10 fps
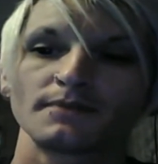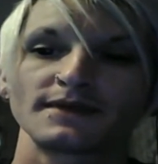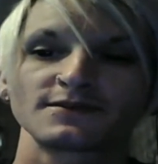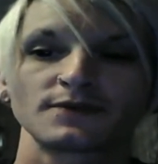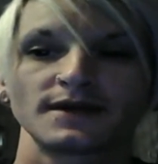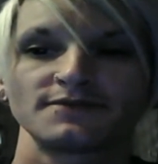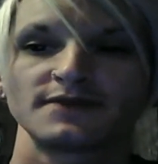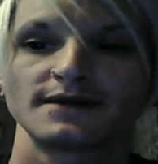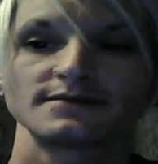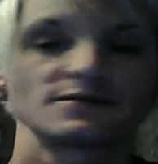Um, that's what
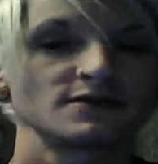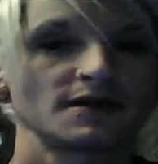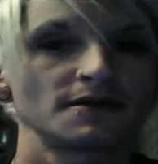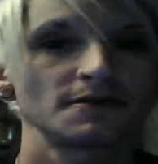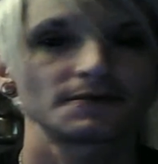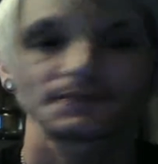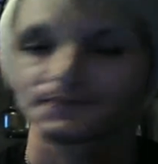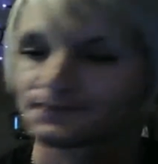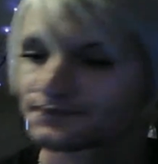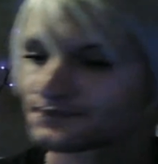I've done, so